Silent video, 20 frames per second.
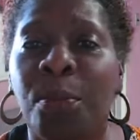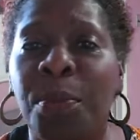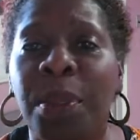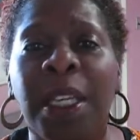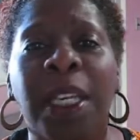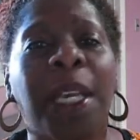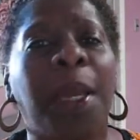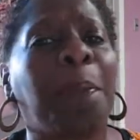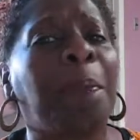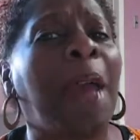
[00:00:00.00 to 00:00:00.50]
to
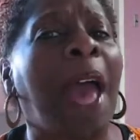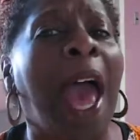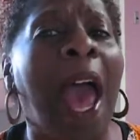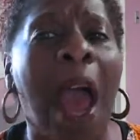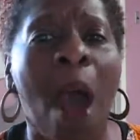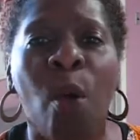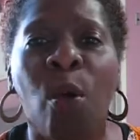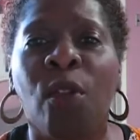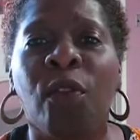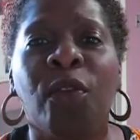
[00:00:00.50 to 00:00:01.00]
be
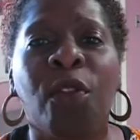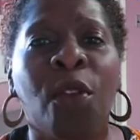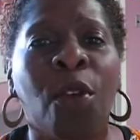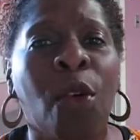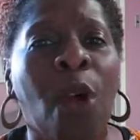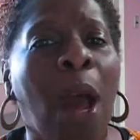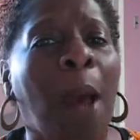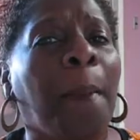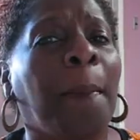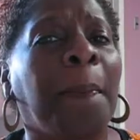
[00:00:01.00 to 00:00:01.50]

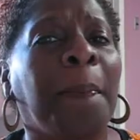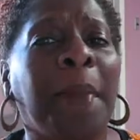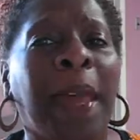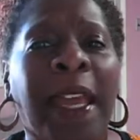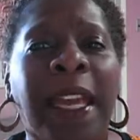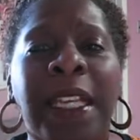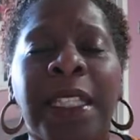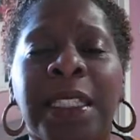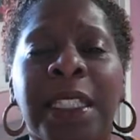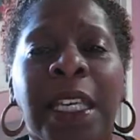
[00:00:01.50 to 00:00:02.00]
powerful,
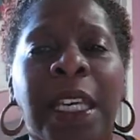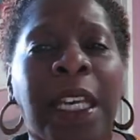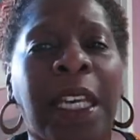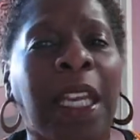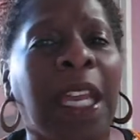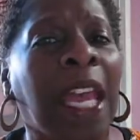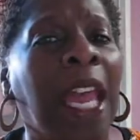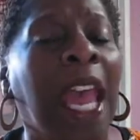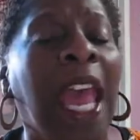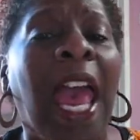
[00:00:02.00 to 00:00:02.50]

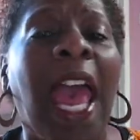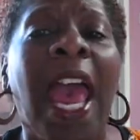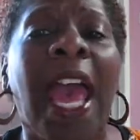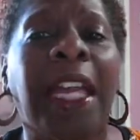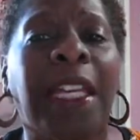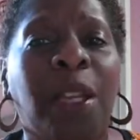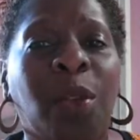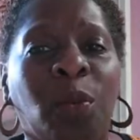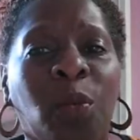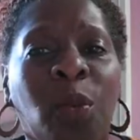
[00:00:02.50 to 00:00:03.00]
amazing,
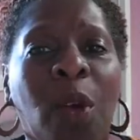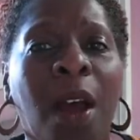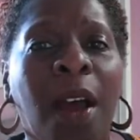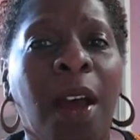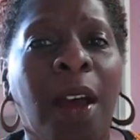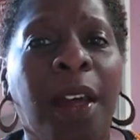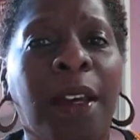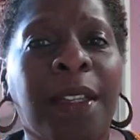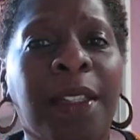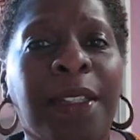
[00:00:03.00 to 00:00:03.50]
and it
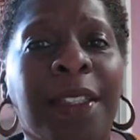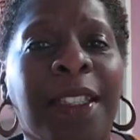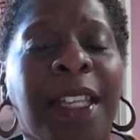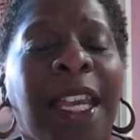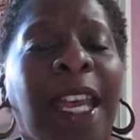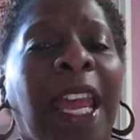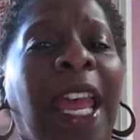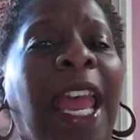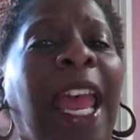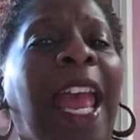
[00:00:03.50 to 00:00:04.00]
was.
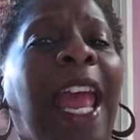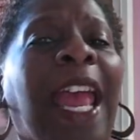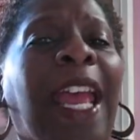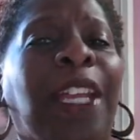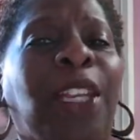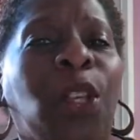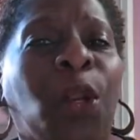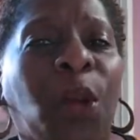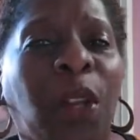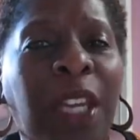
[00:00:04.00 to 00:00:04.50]

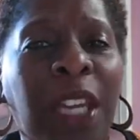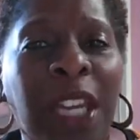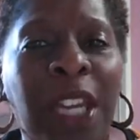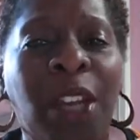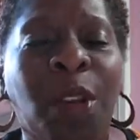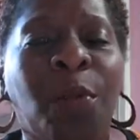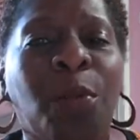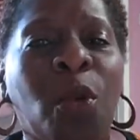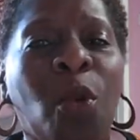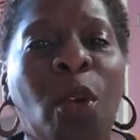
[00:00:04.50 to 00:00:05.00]
And you'll
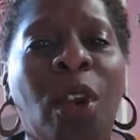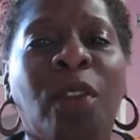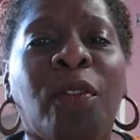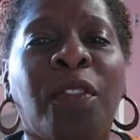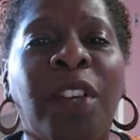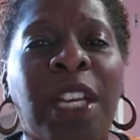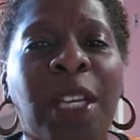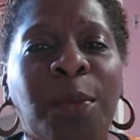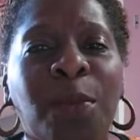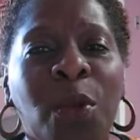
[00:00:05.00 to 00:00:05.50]
hear more and
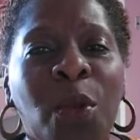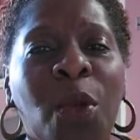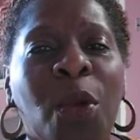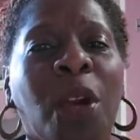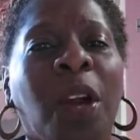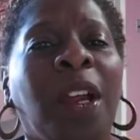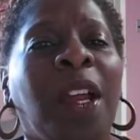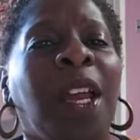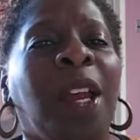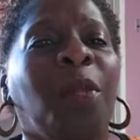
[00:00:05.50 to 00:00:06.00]
read
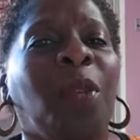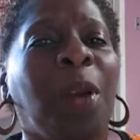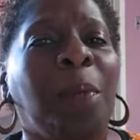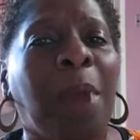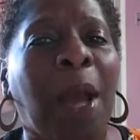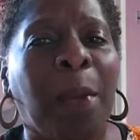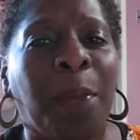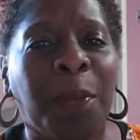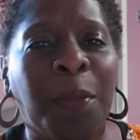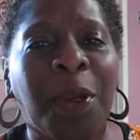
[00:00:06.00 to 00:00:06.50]
more. When
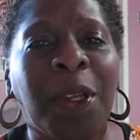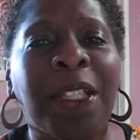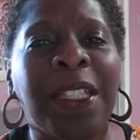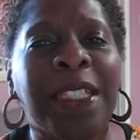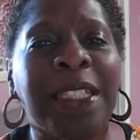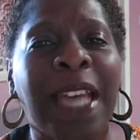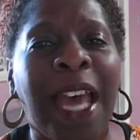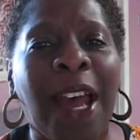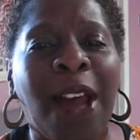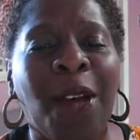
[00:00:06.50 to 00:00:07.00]
my book
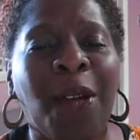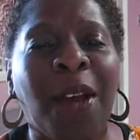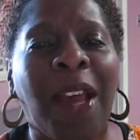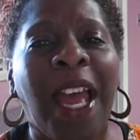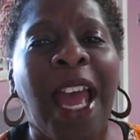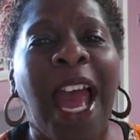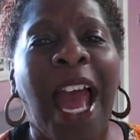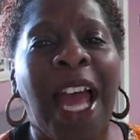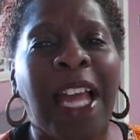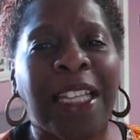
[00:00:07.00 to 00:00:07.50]
is out,
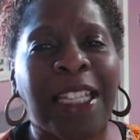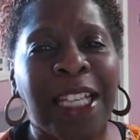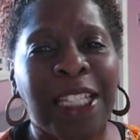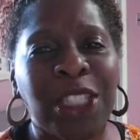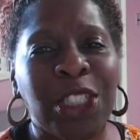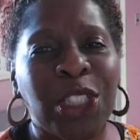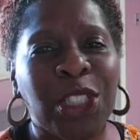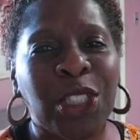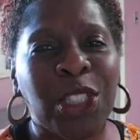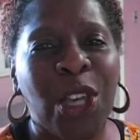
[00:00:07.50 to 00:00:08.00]
I'll
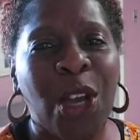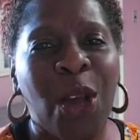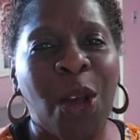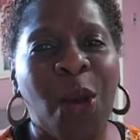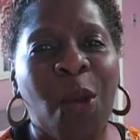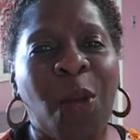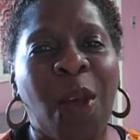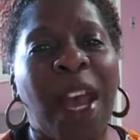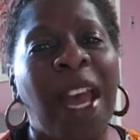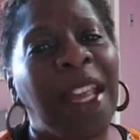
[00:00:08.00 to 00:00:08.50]
let you
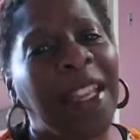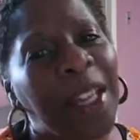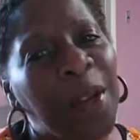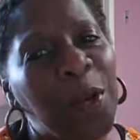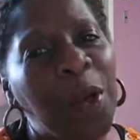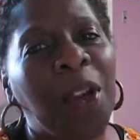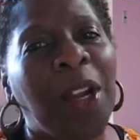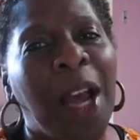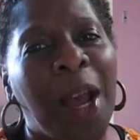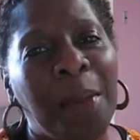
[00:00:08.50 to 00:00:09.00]
know. And then
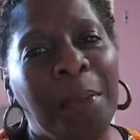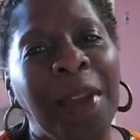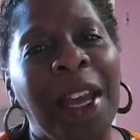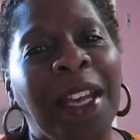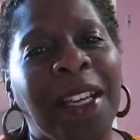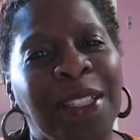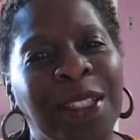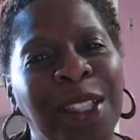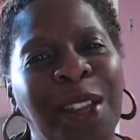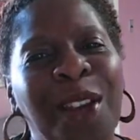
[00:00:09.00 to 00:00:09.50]
we'll come
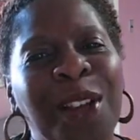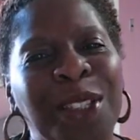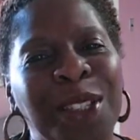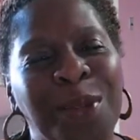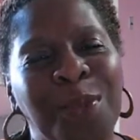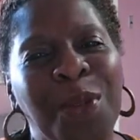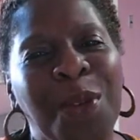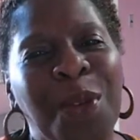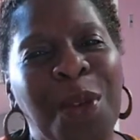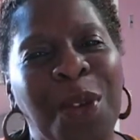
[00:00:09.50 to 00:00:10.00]
back and talk
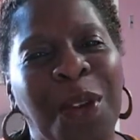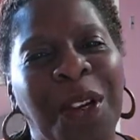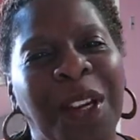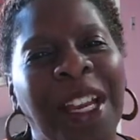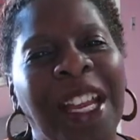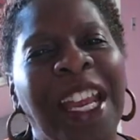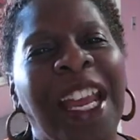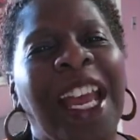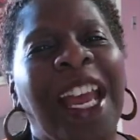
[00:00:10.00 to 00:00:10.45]
some more